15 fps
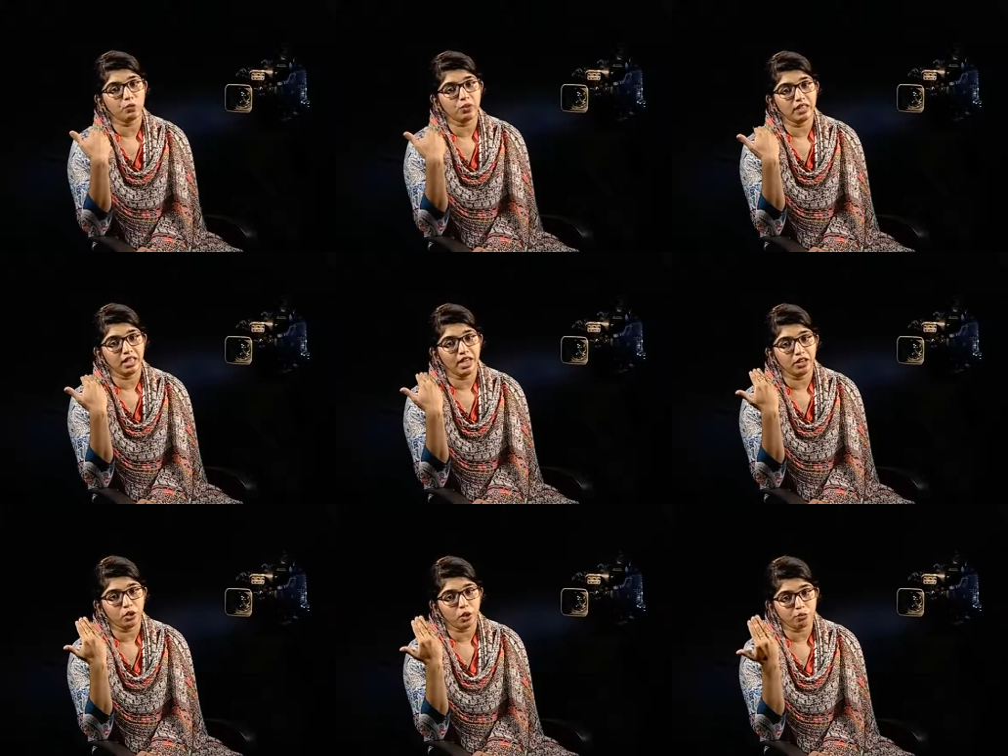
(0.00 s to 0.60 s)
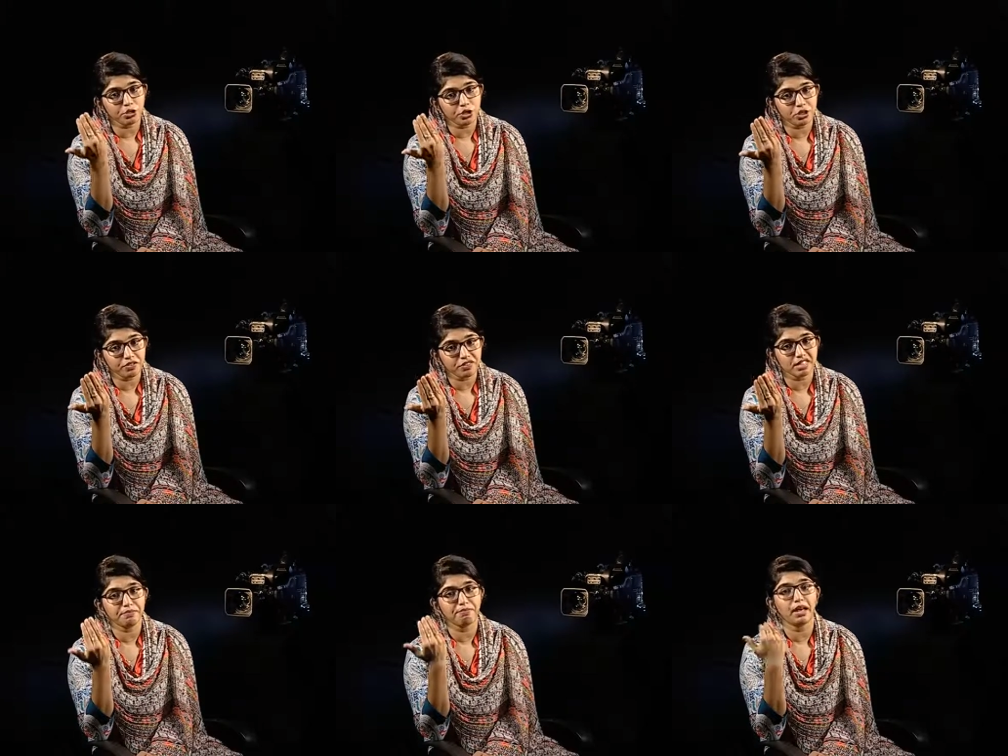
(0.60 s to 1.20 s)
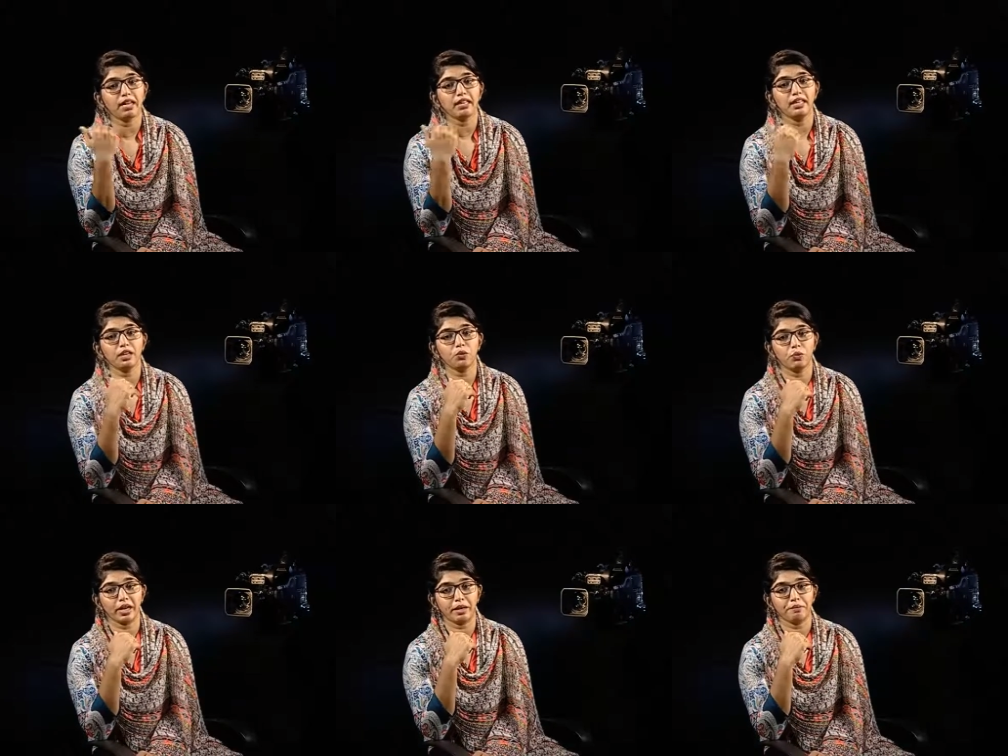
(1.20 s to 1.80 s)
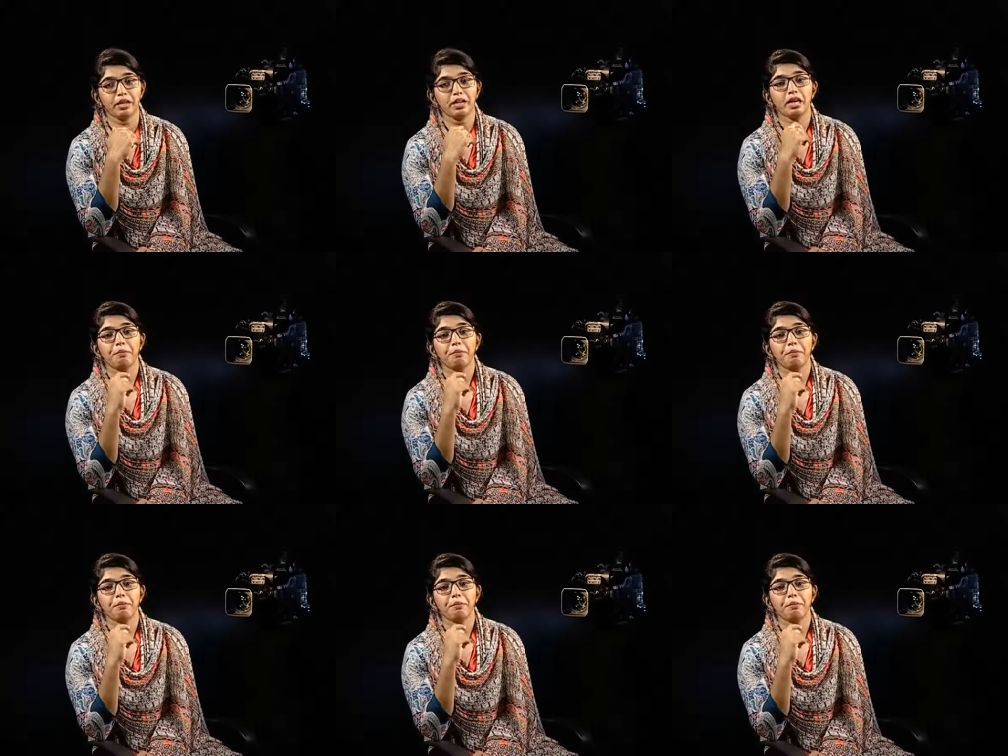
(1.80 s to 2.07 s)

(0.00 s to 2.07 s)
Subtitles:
with the adoption of semantic web,